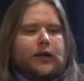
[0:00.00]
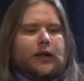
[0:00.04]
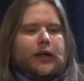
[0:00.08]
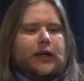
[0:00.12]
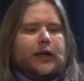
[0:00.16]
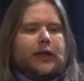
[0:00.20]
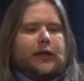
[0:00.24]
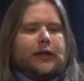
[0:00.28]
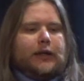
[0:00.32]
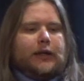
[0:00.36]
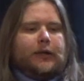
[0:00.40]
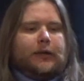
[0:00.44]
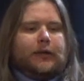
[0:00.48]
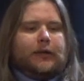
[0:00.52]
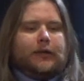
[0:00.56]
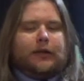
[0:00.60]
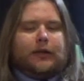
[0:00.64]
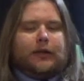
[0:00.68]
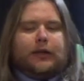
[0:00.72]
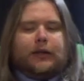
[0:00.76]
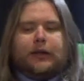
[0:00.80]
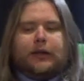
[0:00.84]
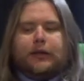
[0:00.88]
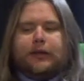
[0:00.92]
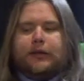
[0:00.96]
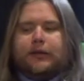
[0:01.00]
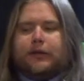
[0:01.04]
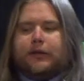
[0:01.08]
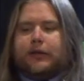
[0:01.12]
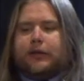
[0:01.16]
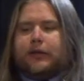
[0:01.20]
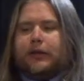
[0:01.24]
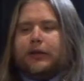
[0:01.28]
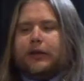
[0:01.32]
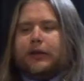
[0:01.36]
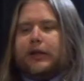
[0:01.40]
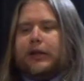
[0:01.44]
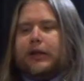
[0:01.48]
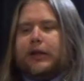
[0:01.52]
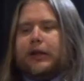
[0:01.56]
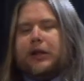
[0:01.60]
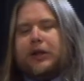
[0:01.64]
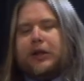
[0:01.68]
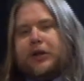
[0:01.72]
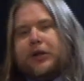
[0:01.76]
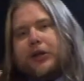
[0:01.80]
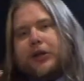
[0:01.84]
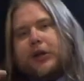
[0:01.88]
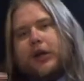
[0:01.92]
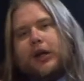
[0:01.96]
And
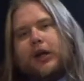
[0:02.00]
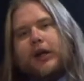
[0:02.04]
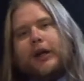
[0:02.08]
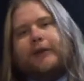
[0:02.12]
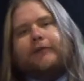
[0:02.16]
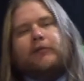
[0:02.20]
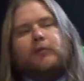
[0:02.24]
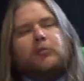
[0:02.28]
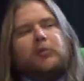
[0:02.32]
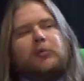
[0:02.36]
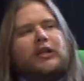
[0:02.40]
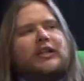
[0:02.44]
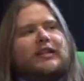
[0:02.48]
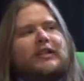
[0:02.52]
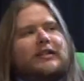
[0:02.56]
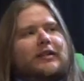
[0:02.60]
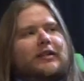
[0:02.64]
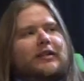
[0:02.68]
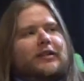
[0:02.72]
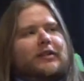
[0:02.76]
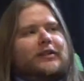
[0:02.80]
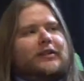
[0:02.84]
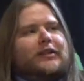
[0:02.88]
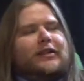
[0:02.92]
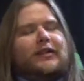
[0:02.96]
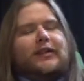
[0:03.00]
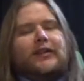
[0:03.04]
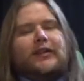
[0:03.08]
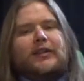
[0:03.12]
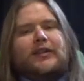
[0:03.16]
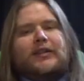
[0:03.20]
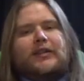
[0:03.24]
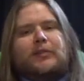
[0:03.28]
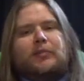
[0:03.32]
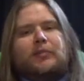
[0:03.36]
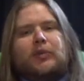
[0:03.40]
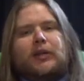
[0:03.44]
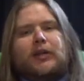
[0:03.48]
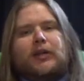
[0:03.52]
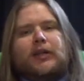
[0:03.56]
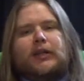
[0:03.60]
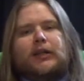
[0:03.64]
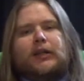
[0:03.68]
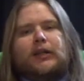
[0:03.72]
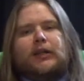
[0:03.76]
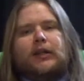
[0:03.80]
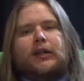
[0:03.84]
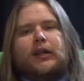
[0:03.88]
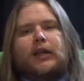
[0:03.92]
not everybody's guilty of this, but